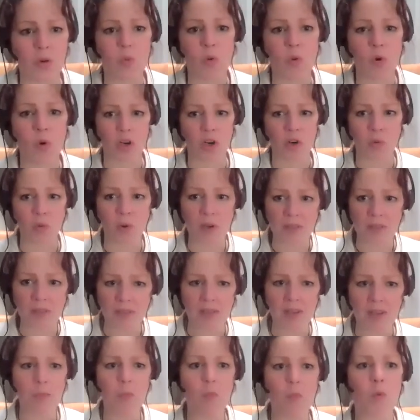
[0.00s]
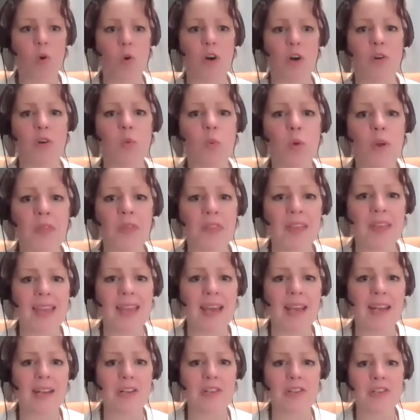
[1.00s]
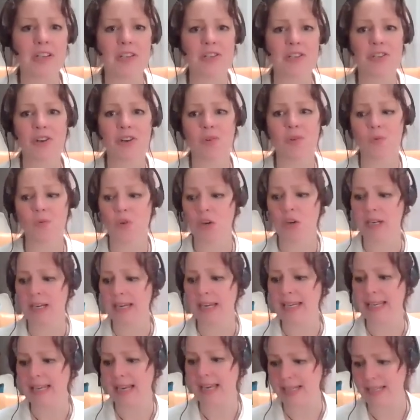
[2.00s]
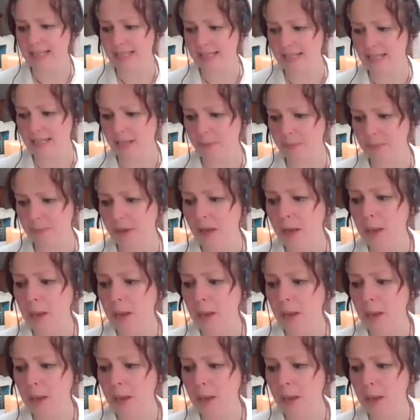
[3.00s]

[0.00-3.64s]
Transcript: Work with them, work with the energies, don't work against them,